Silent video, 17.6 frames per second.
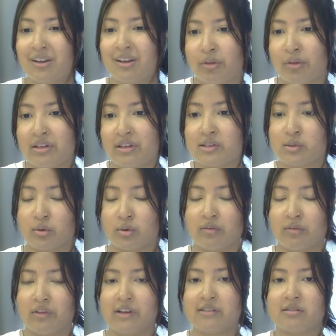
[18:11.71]
these sort
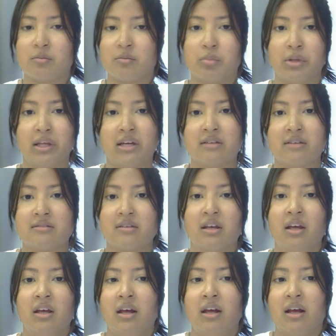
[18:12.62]
of things in place.
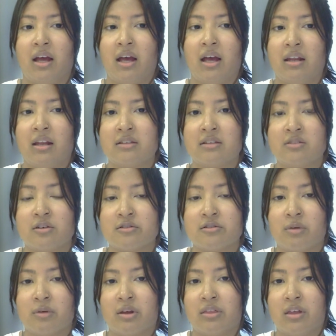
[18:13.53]
And it's
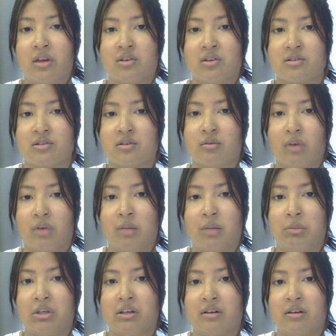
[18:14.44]
also, I think, just
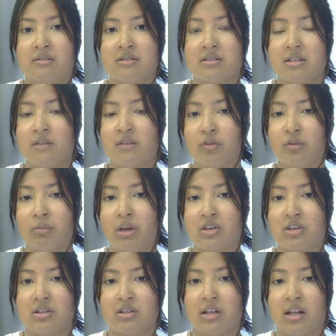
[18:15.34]
great because it's
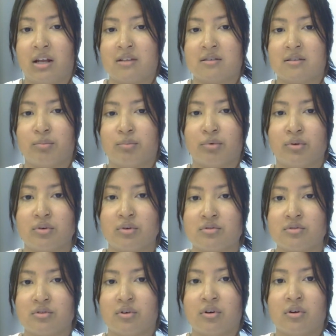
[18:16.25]
information that as a
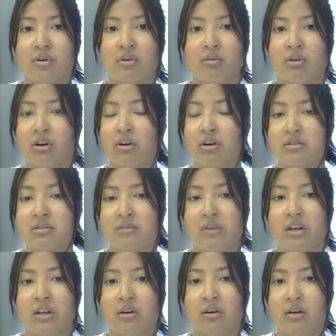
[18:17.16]
producer or
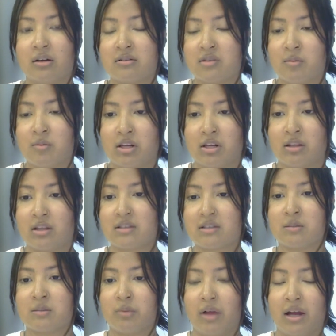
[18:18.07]
cultivator or someone in
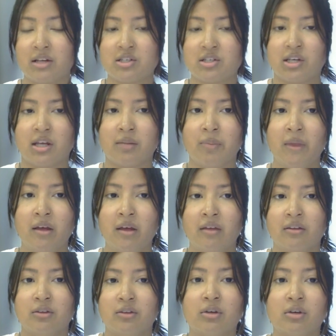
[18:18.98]
that supply chain
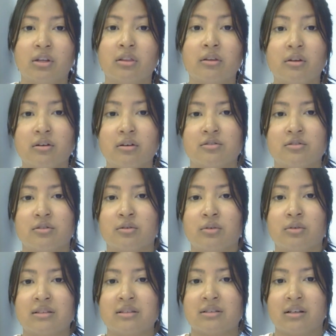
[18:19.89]
that you can look
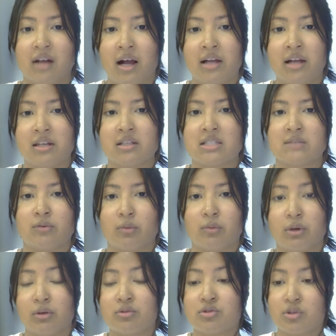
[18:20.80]
to as a guidance for
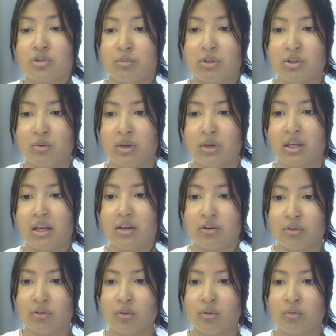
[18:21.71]
what you should be doing in
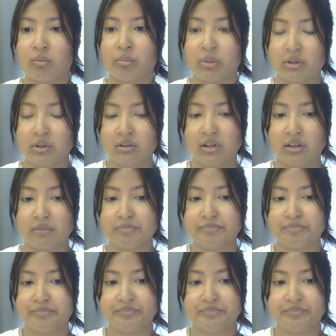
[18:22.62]
your own building.